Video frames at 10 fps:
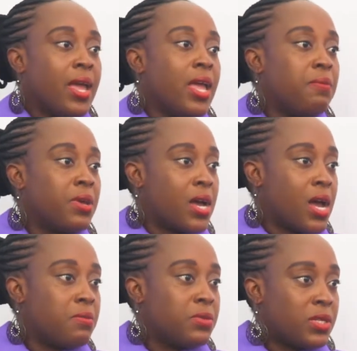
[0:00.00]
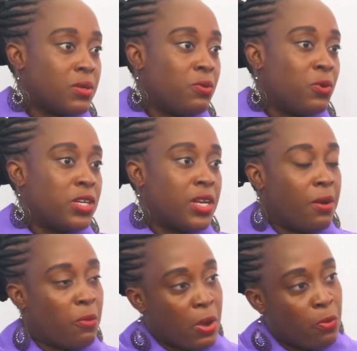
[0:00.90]
it becomes a
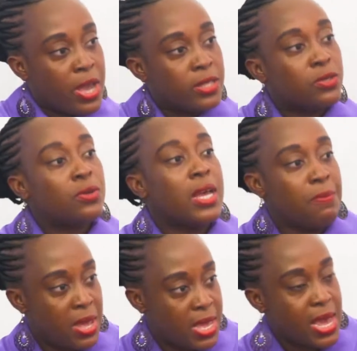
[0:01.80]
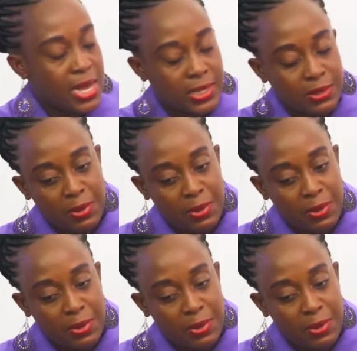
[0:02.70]
way to yes.